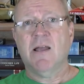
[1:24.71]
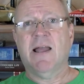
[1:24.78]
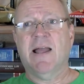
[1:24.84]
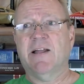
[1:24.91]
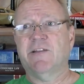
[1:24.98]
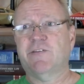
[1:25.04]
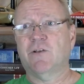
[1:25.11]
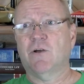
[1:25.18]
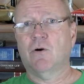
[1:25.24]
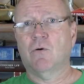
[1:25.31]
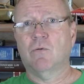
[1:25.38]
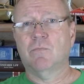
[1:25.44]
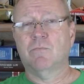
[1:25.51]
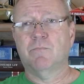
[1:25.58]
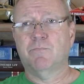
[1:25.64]
And
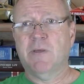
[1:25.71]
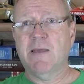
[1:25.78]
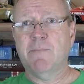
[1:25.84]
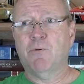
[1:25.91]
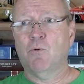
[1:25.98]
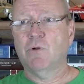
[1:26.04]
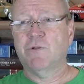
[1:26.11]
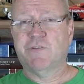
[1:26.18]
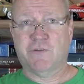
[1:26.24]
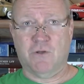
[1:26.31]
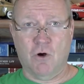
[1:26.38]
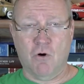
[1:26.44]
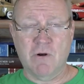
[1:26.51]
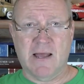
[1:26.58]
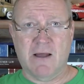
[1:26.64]
so people would
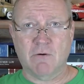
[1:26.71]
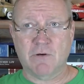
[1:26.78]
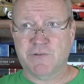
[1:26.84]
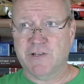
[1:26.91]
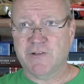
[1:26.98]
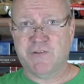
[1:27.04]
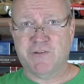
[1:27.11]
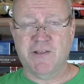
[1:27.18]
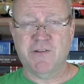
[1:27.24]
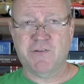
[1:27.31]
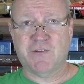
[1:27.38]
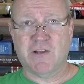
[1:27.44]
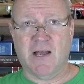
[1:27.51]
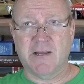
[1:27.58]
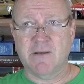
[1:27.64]
slow down because they'd see the
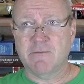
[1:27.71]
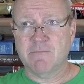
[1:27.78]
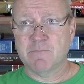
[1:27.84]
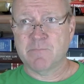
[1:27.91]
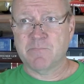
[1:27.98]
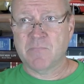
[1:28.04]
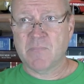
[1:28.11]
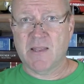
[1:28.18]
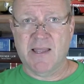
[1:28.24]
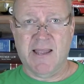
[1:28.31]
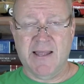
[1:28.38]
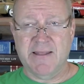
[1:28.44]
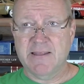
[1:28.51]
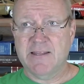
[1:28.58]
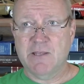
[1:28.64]
sign
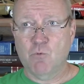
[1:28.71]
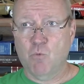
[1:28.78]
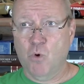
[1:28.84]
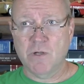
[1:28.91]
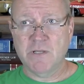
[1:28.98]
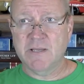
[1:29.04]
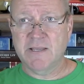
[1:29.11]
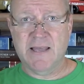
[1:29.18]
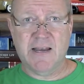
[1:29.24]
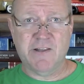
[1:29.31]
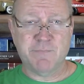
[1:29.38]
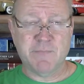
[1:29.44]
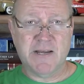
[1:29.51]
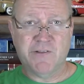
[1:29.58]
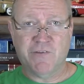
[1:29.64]
and then they wouldn't get
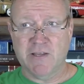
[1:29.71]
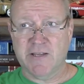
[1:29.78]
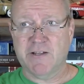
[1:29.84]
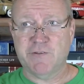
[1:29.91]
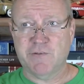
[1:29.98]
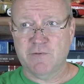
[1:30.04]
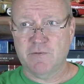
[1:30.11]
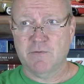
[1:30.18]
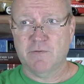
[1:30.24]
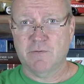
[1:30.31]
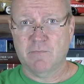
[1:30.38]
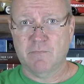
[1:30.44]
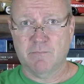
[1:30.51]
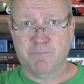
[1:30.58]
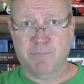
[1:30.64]
as many tickets
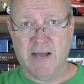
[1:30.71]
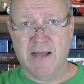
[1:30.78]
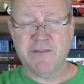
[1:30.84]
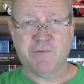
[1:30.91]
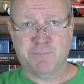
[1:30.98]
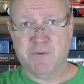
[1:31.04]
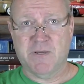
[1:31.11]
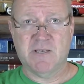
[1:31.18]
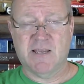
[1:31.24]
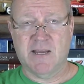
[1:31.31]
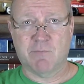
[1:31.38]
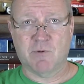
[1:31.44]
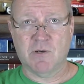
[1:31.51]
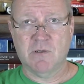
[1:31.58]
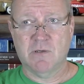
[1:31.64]
by the speed
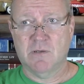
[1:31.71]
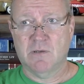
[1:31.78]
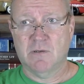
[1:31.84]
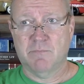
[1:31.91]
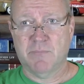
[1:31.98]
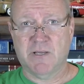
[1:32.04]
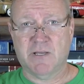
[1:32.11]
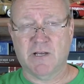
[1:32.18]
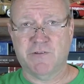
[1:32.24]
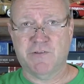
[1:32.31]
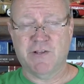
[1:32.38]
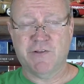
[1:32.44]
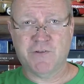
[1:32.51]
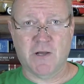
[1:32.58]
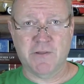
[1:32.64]
camera because
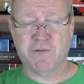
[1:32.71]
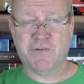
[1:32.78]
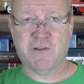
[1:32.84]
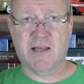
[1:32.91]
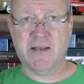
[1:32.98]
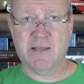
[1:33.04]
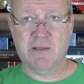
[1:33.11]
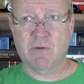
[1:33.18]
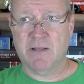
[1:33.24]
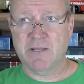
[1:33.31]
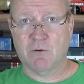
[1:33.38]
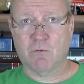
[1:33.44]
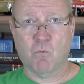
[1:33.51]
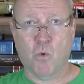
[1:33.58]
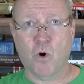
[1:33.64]
they saw the sign and, they, and
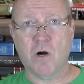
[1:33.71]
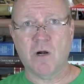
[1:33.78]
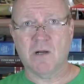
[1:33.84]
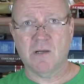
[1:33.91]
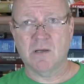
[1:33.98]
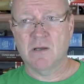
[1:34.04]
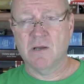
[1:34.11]
they're warned.